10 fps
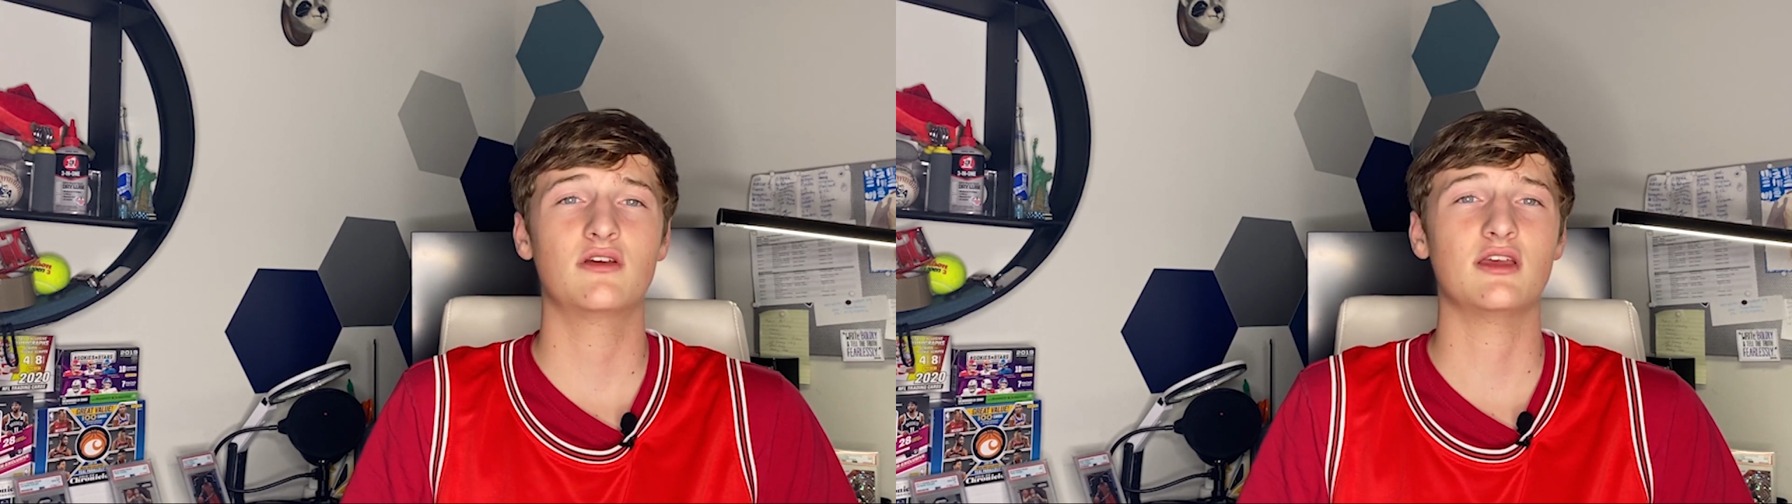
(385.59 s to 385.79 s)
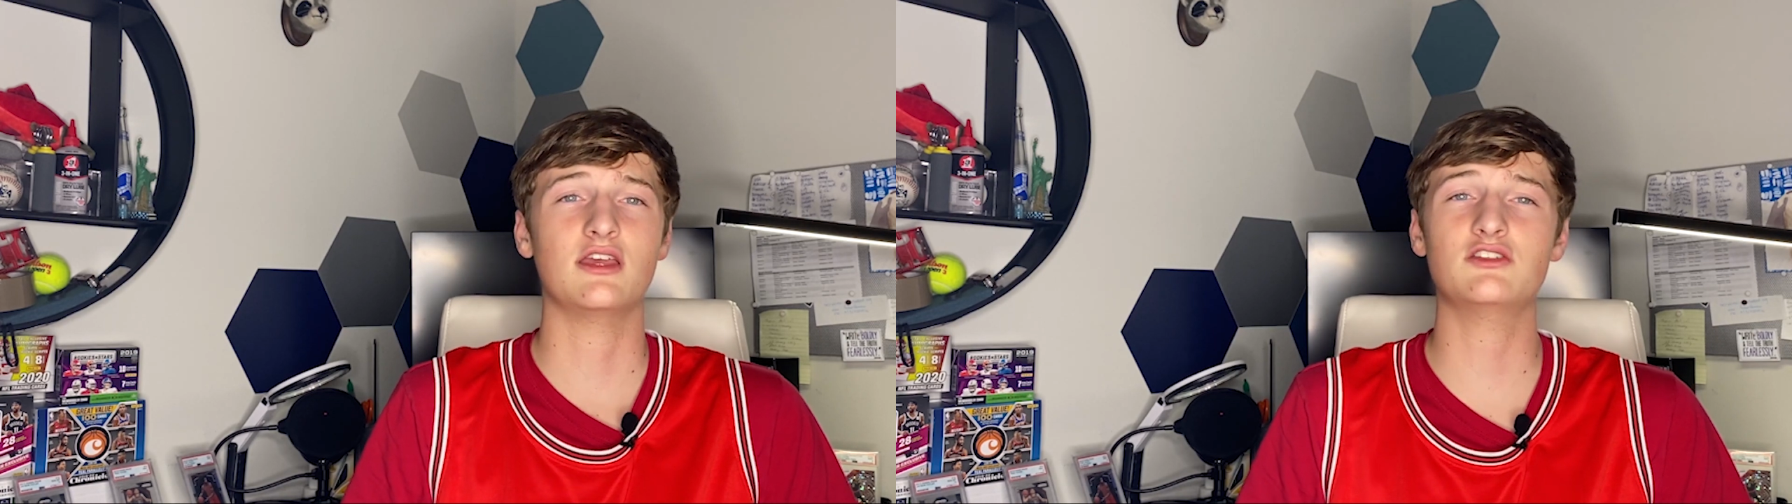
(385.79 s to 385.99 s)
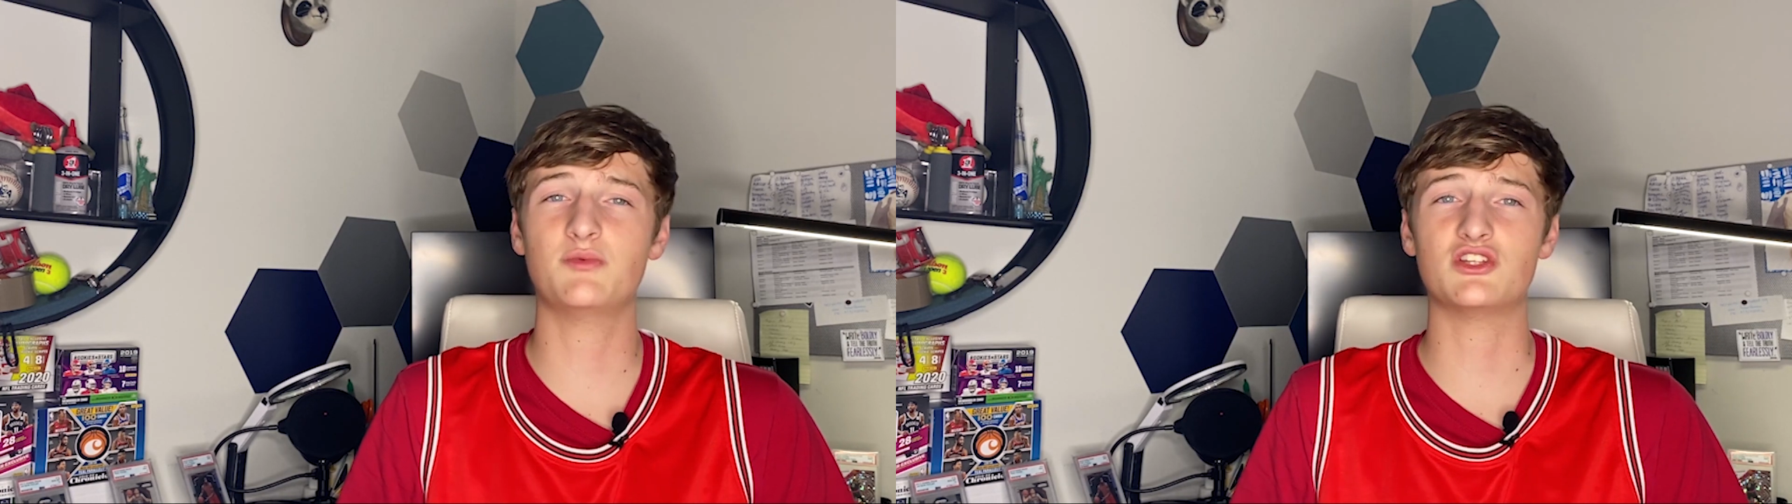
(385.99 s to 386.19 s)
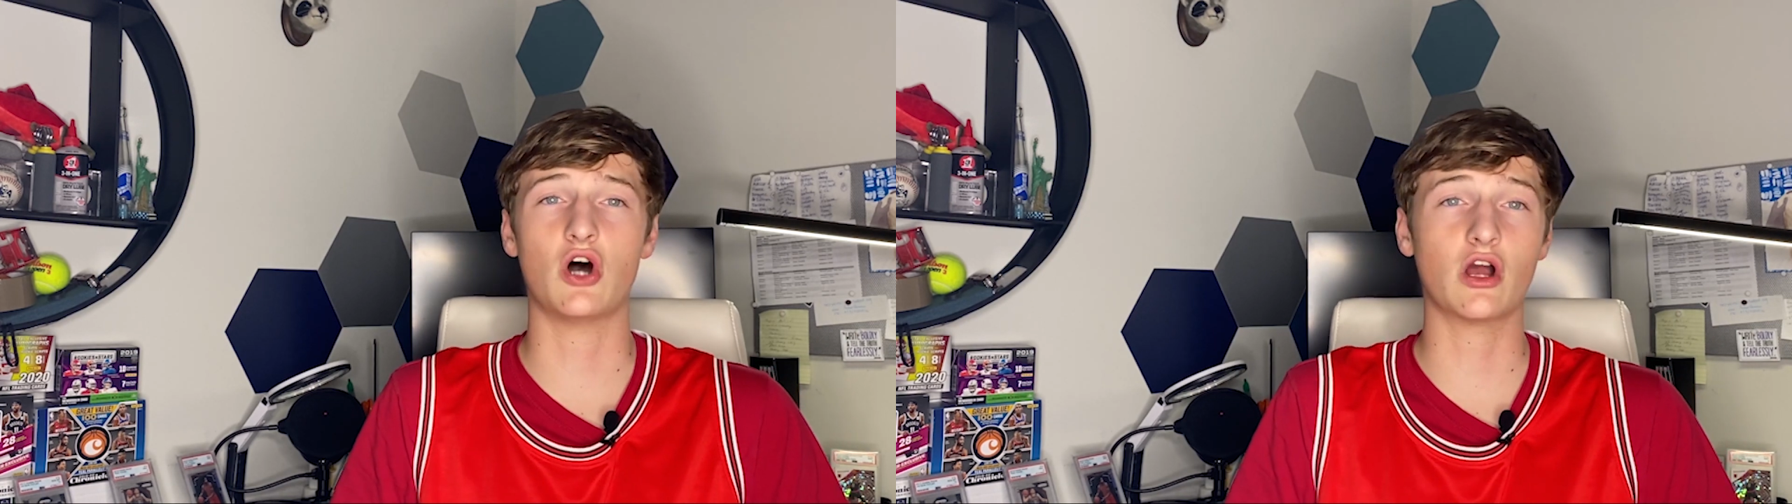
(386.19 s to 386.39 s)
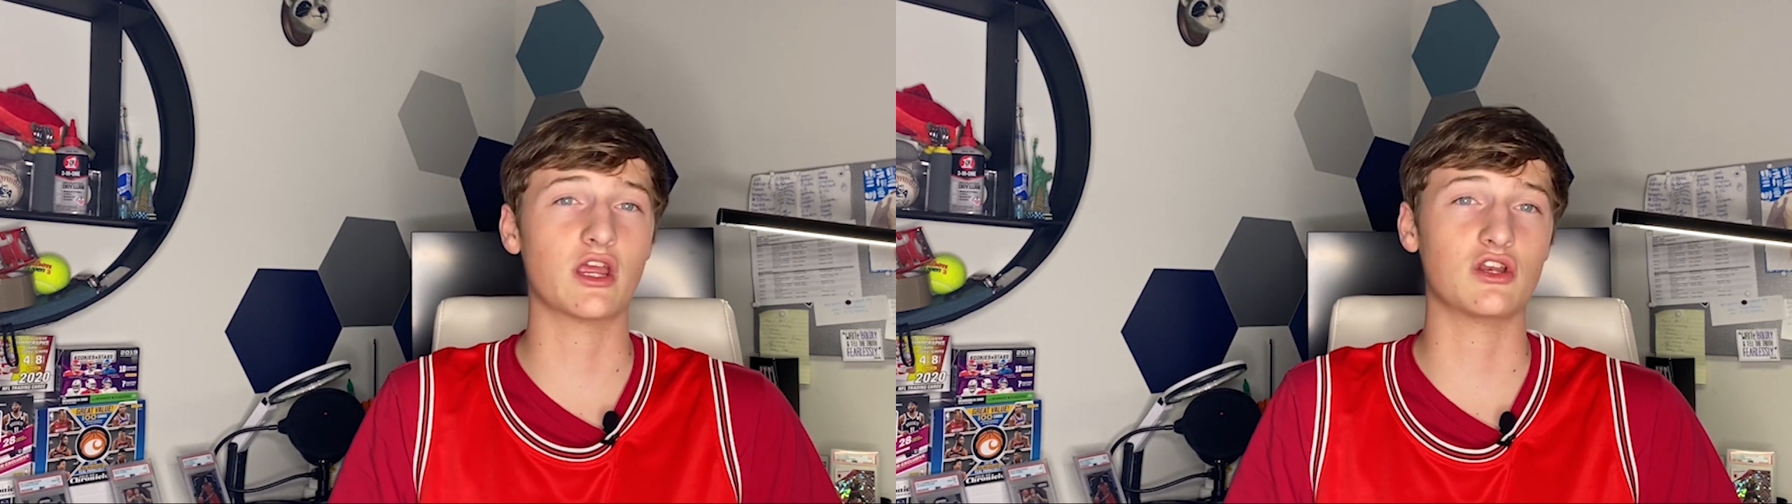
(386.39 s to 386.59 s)
he's been
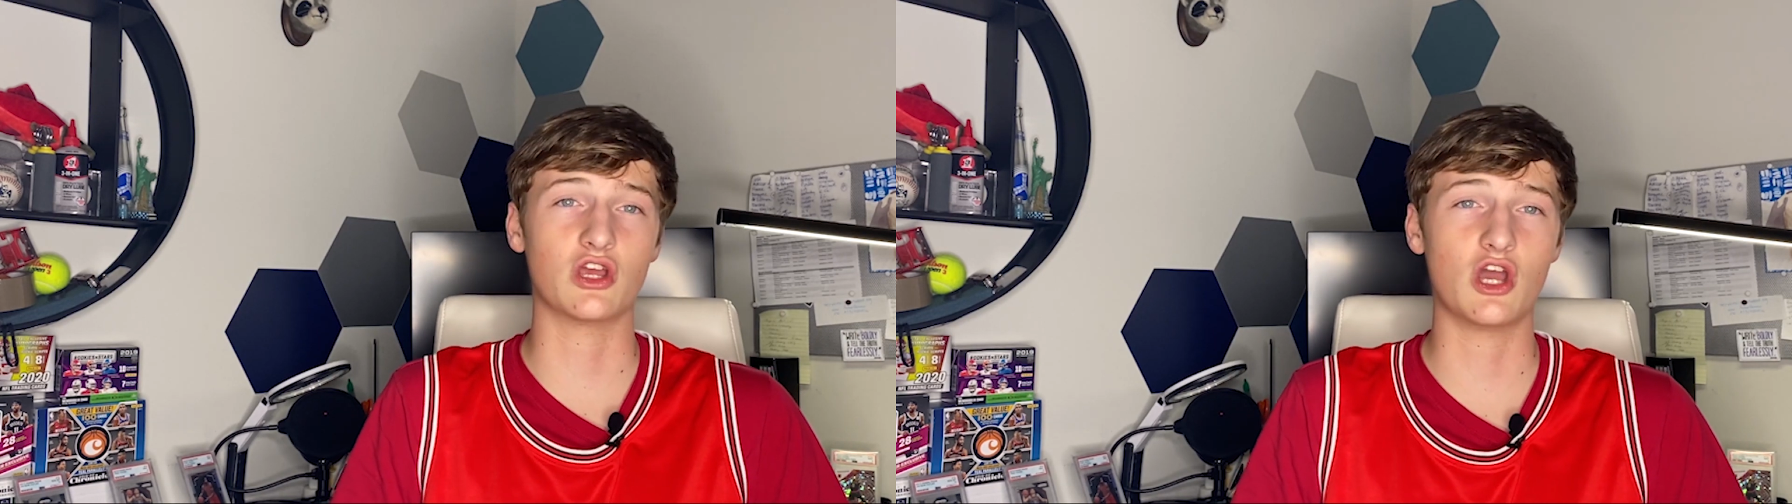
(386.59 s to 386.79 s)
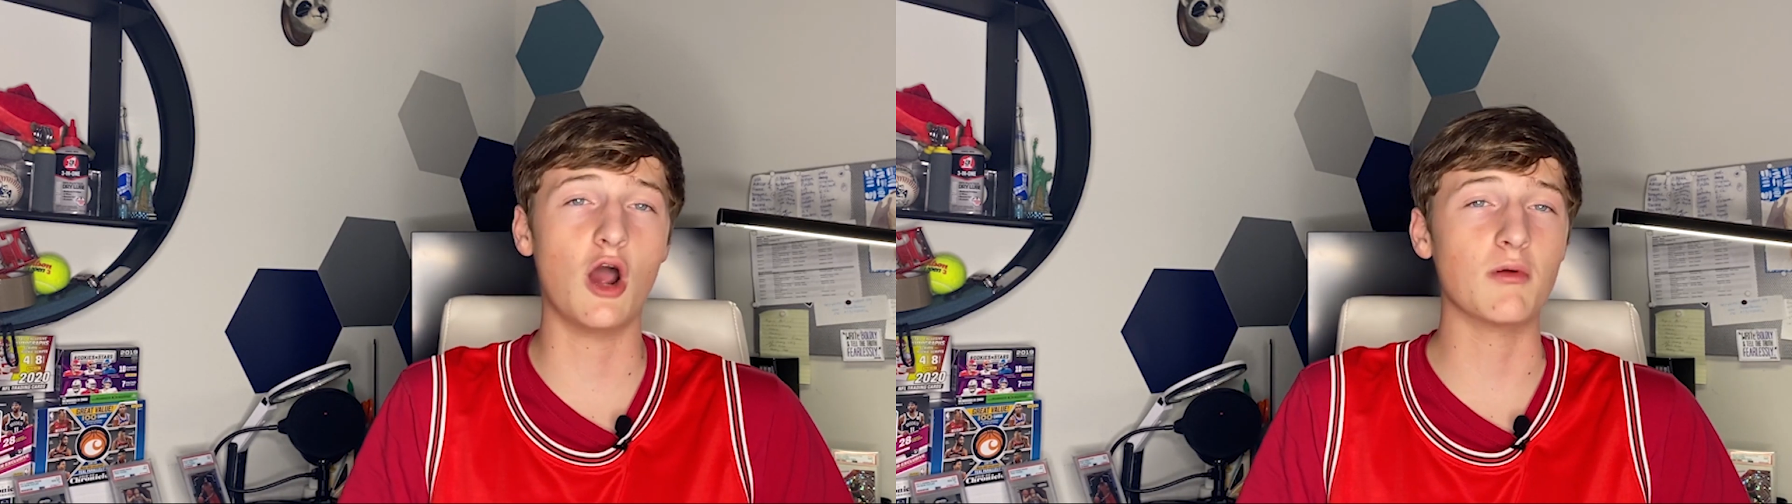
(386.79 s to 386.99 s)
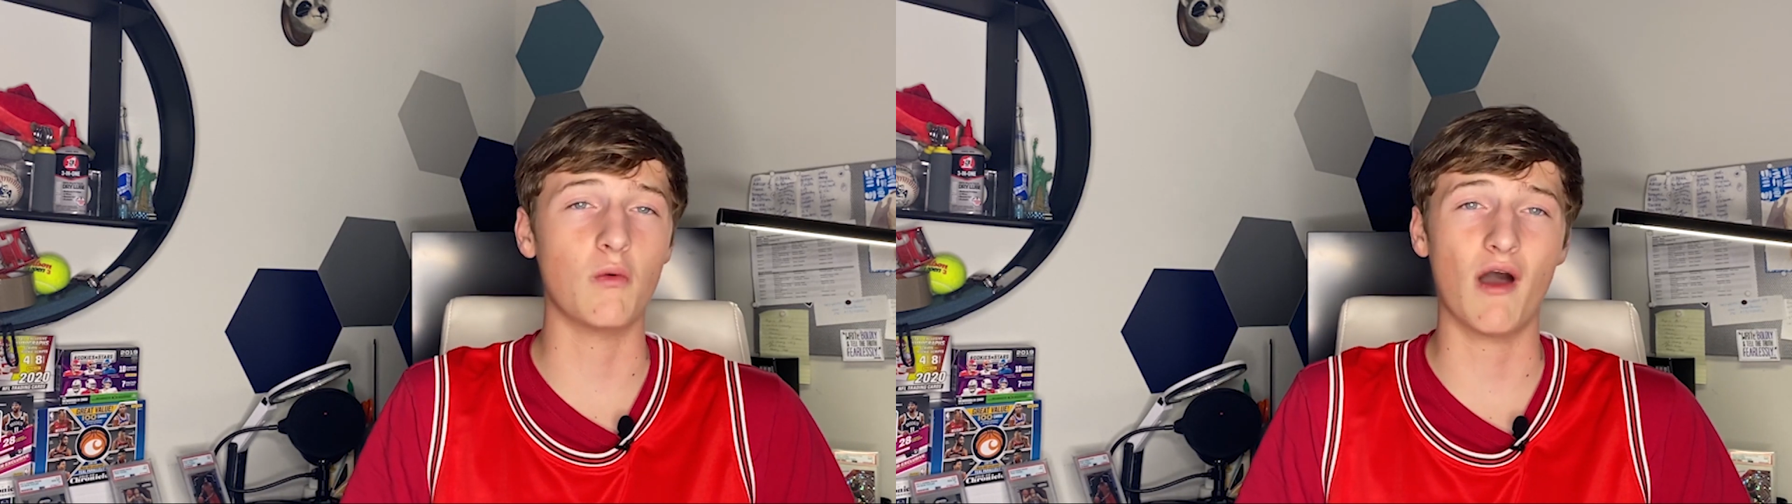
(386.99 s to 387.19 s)
talking to Coby